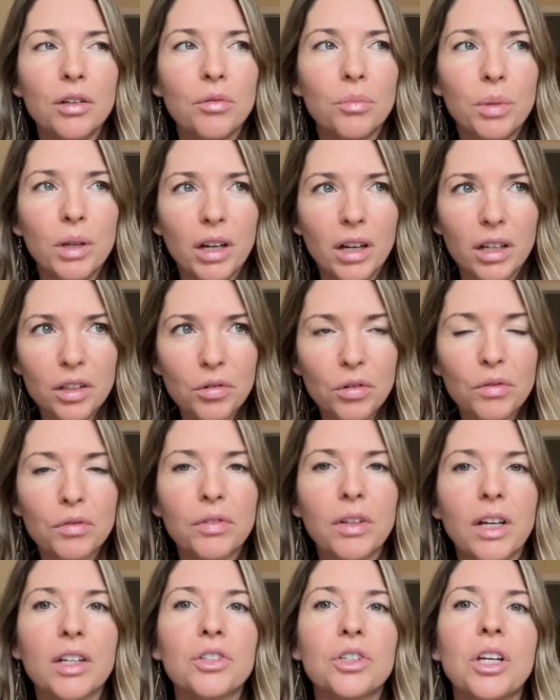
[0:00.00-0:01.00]
beyond the
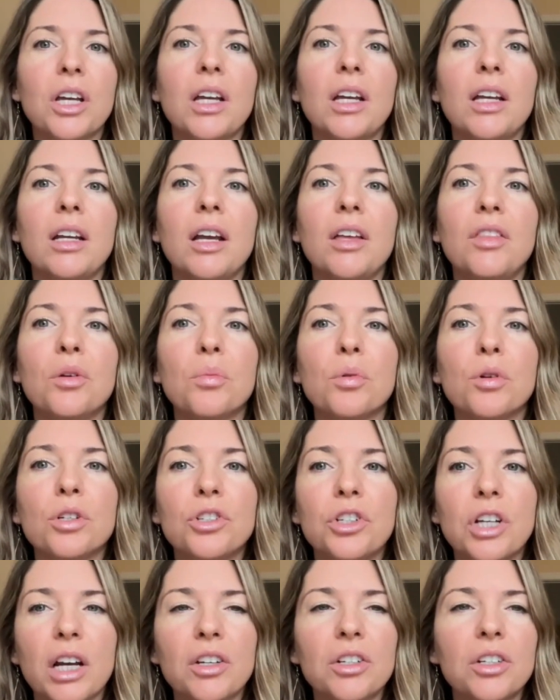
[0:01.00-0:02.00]
reflection and the
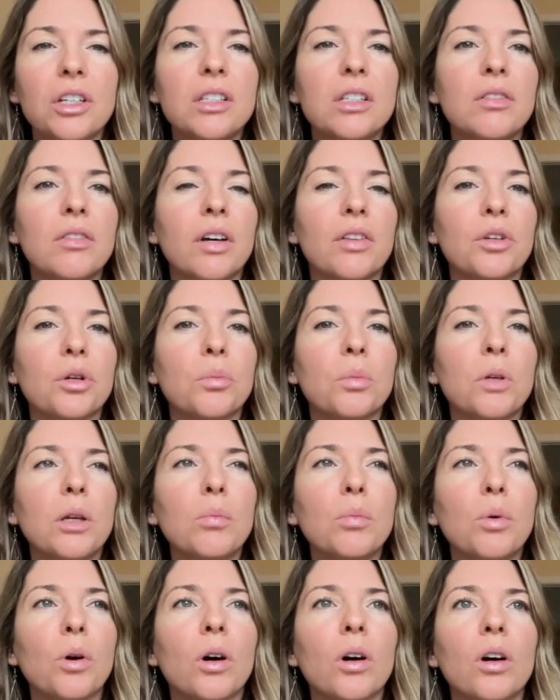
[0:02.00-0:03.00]
projections of other
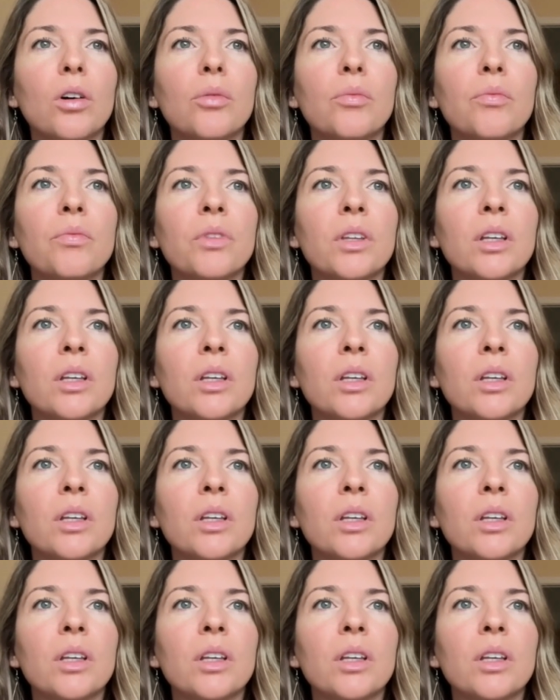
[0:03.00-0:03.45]
people,